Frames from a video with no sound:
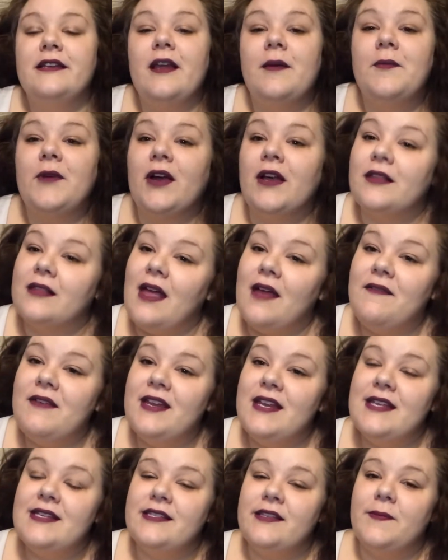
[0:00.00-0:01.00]
Number
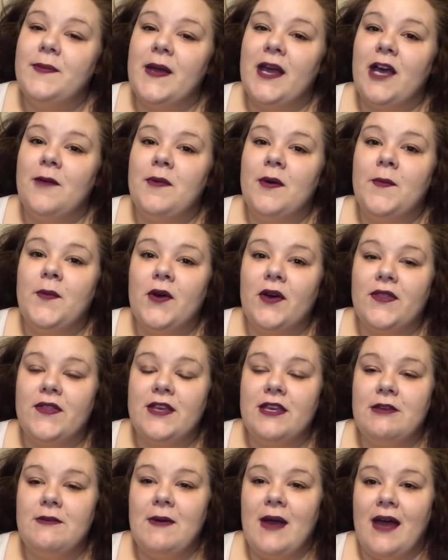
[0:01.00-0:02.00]
11 is to pick up a book
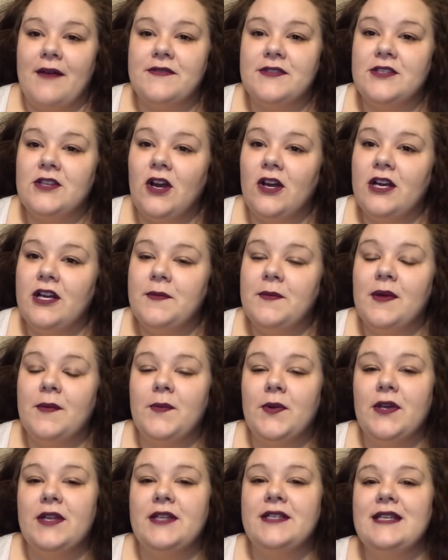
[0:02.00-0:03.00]
that you have started
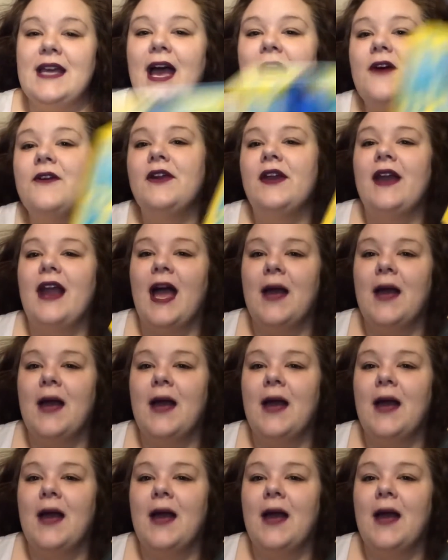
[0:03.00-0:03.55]
but put down and